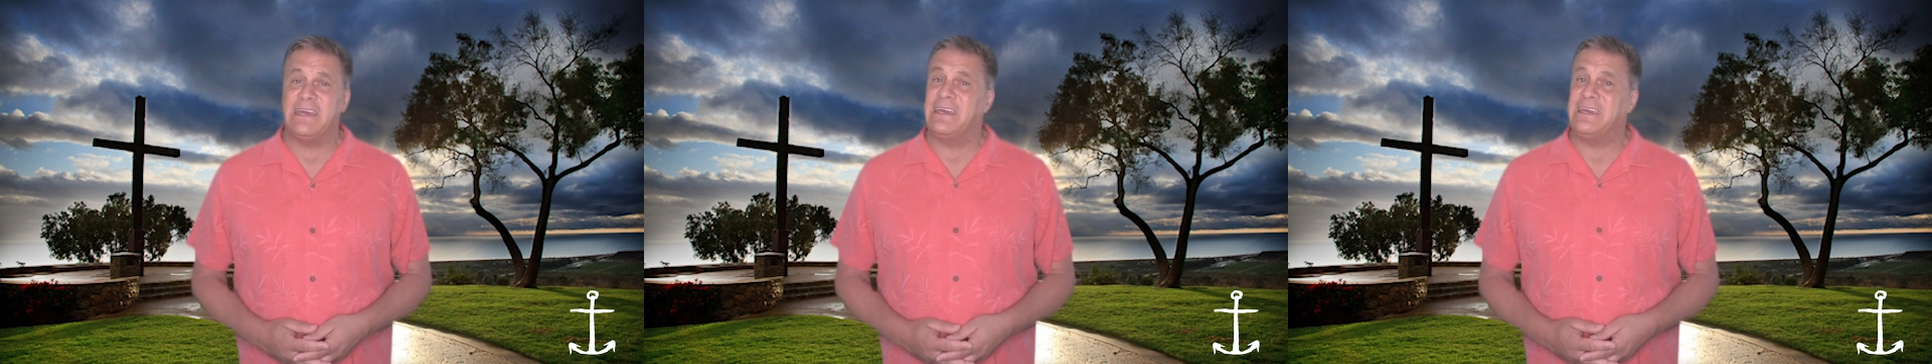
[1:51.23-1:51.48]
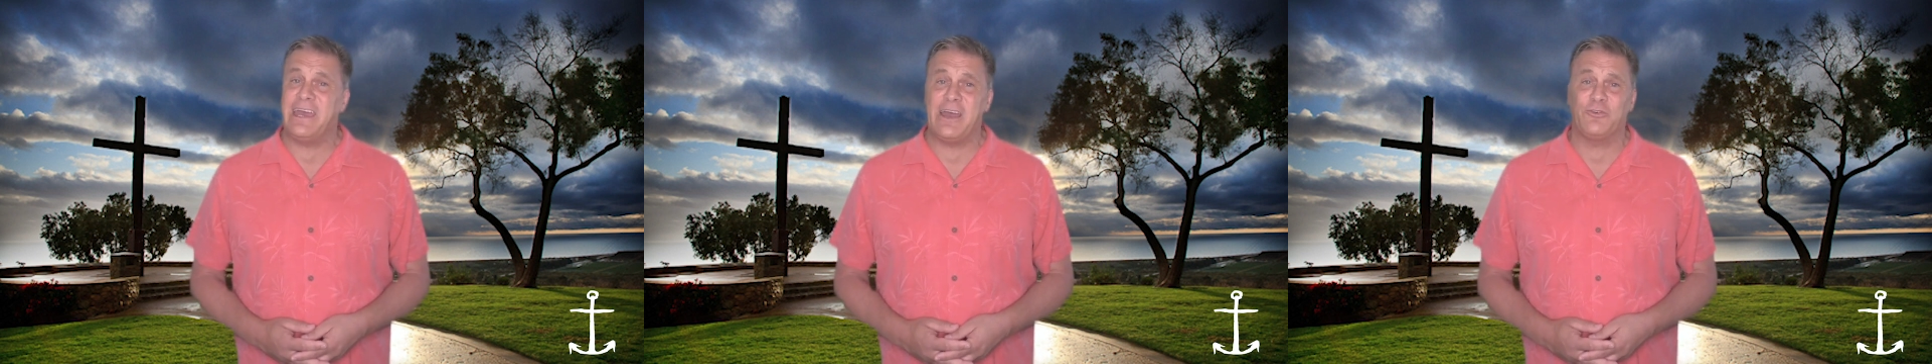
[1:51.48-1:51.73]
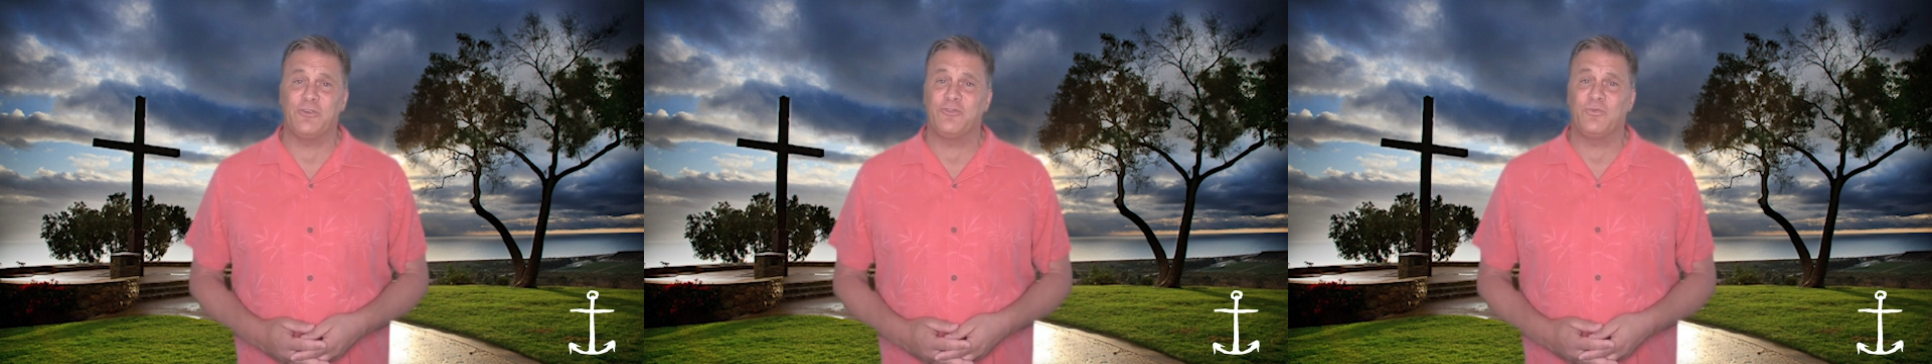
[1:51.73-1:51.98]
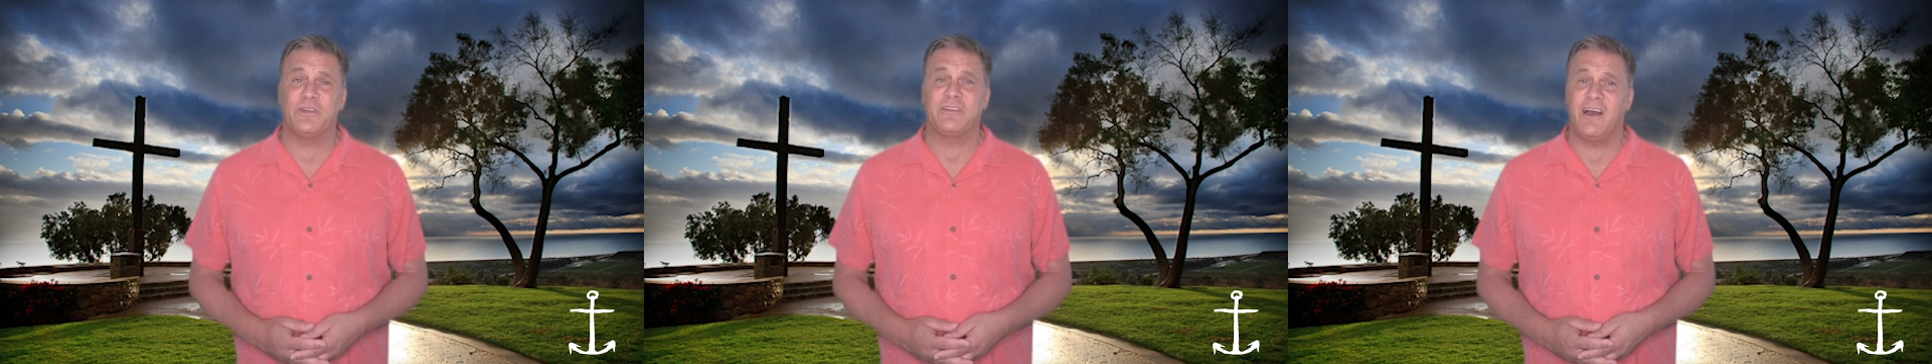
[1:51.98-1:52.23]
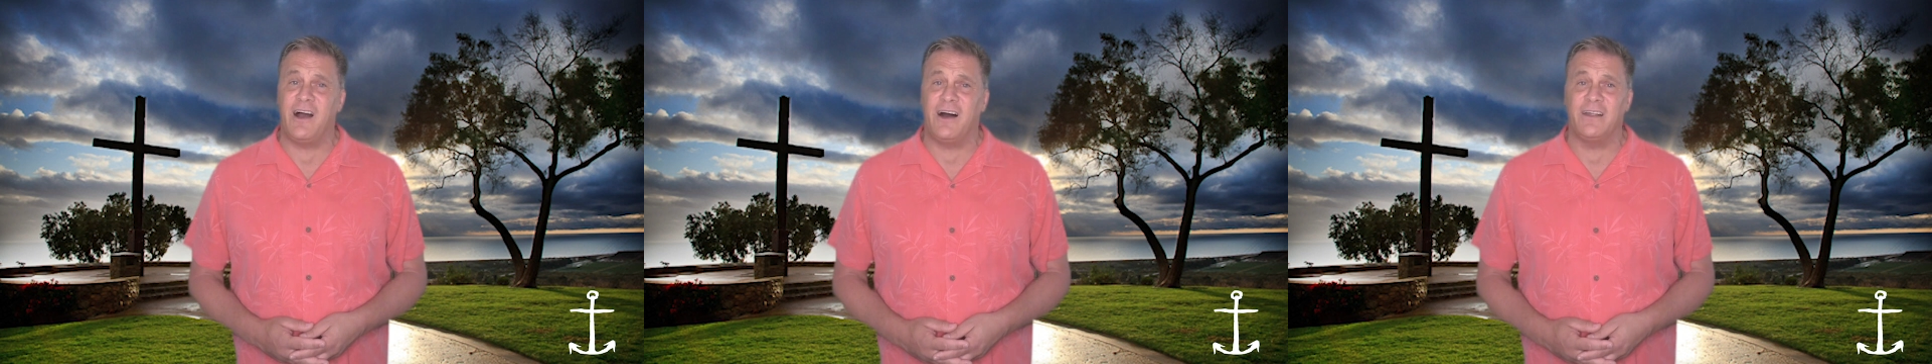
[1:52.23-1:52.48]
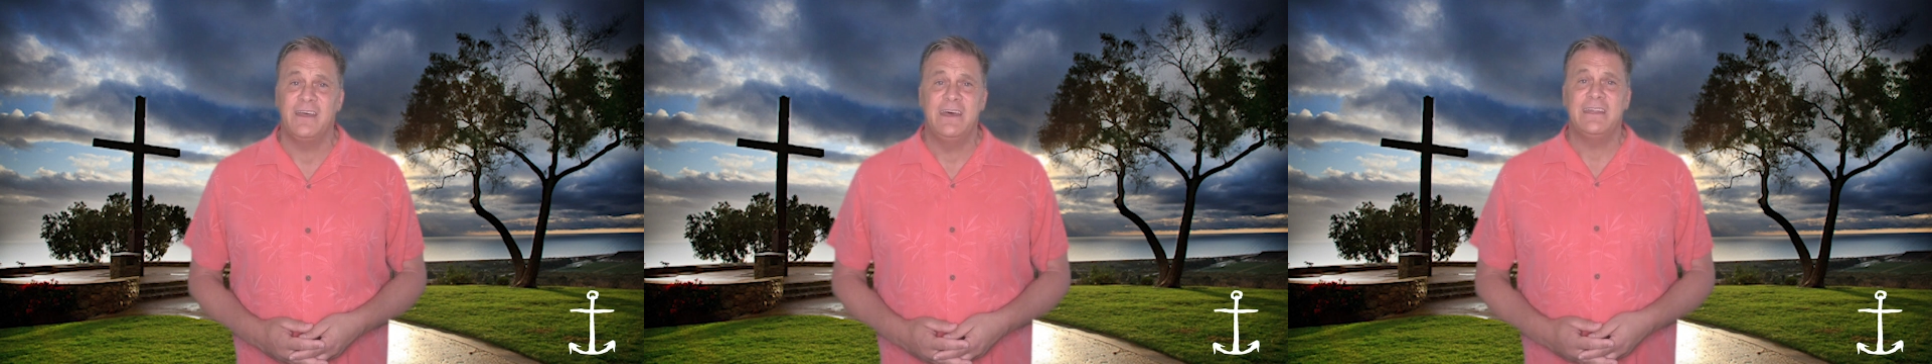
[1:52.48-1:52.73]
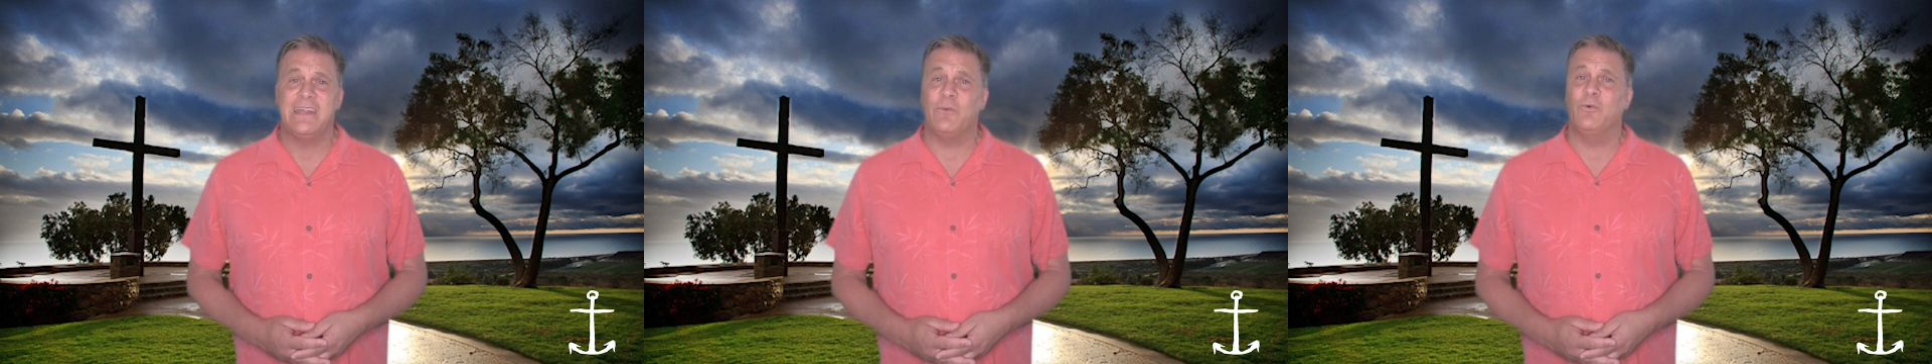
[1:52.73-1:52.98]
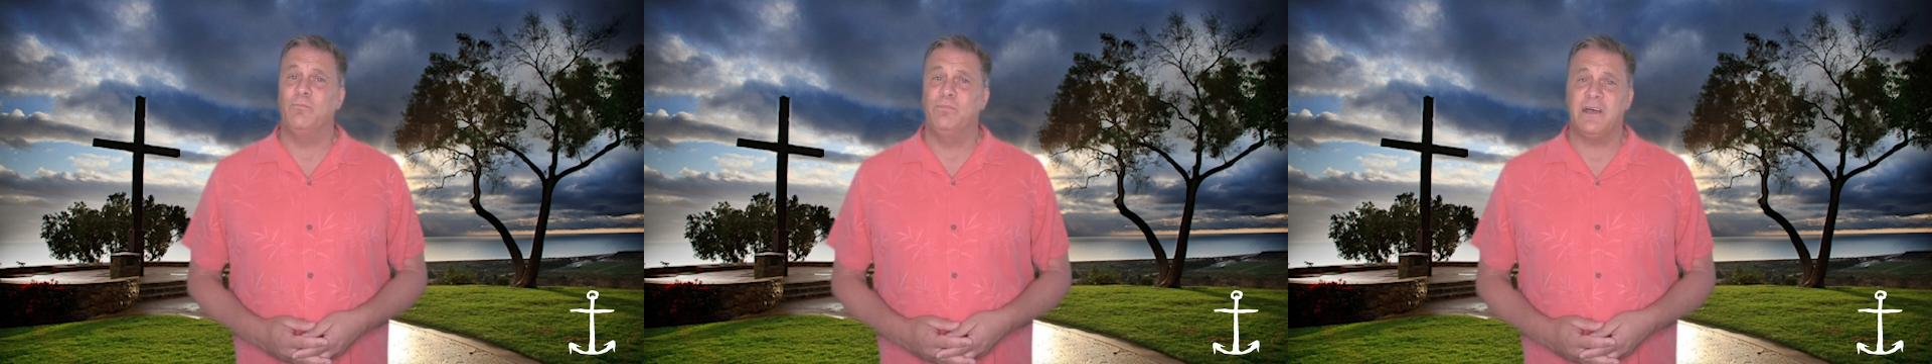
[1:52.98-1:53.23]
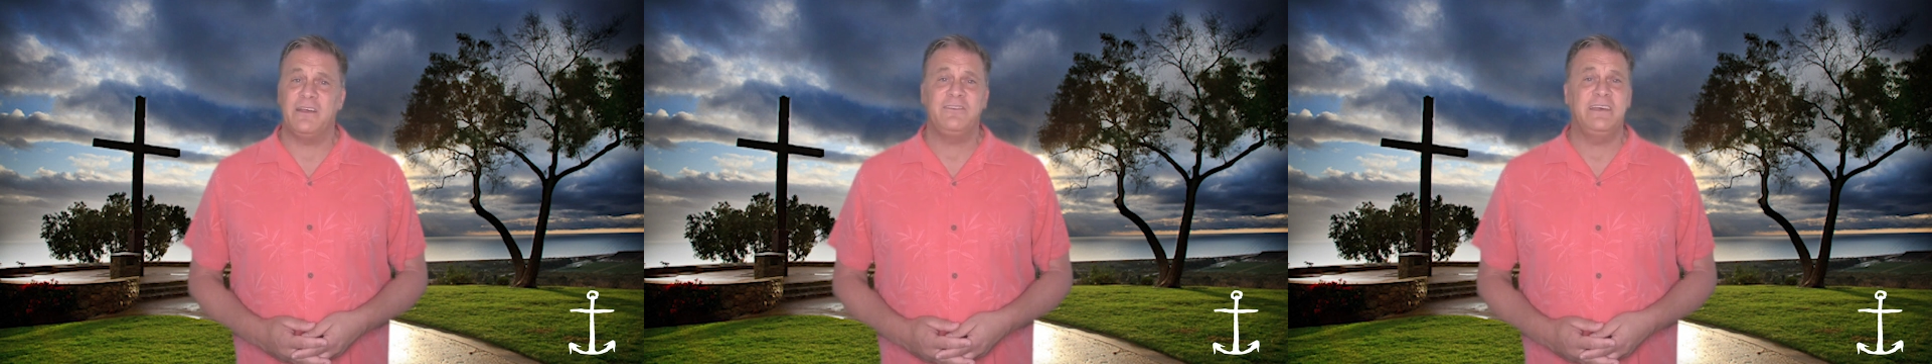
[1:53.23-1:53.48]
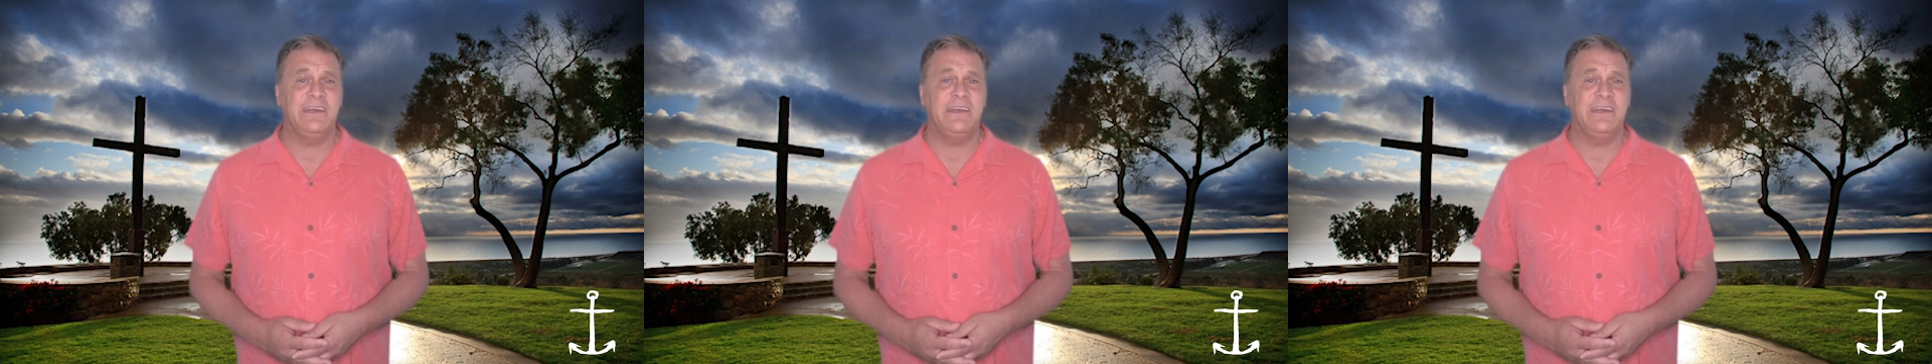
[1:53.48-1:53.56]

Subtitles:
encounters with God that will bless,